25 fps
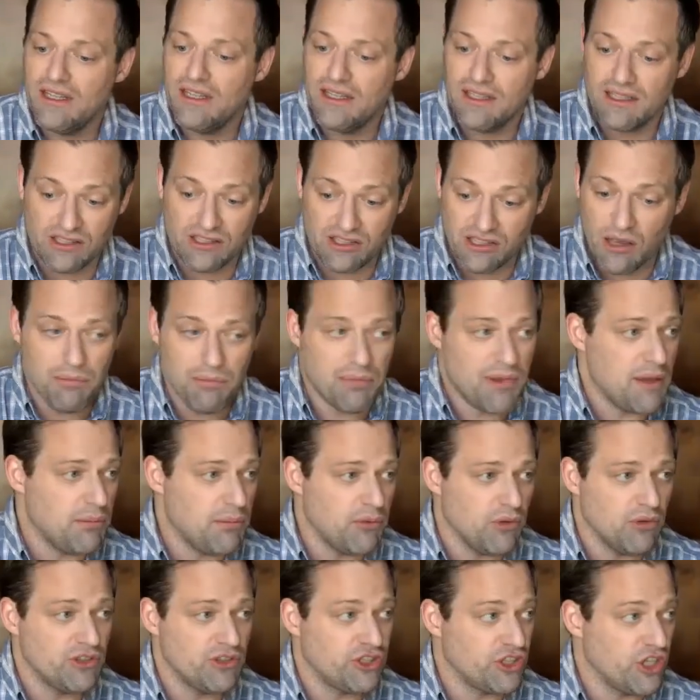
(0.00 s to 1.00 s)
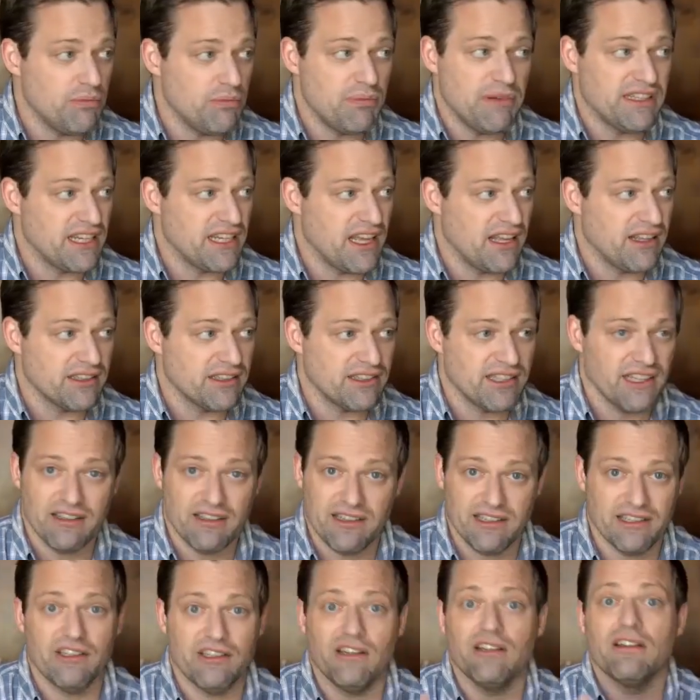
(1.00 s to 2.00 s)
Because some people should be telesale,
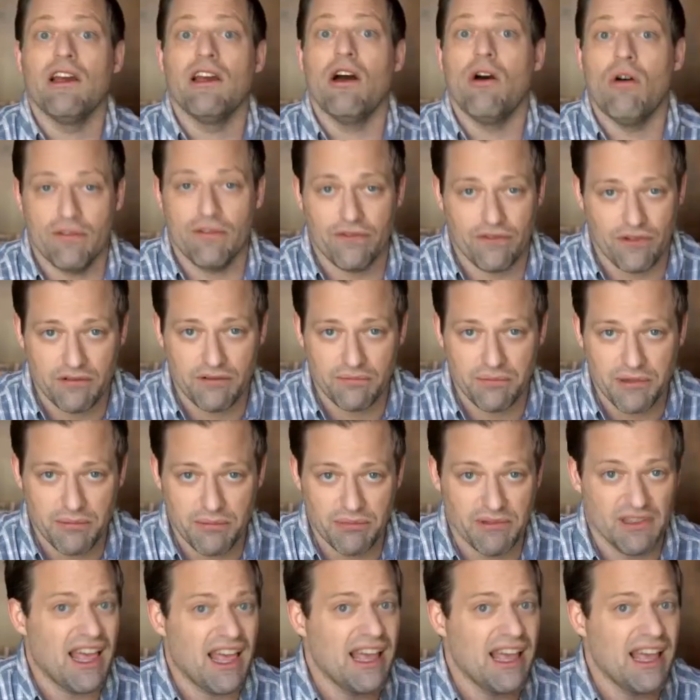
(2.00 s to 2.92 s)
they shouldn't go in front of people.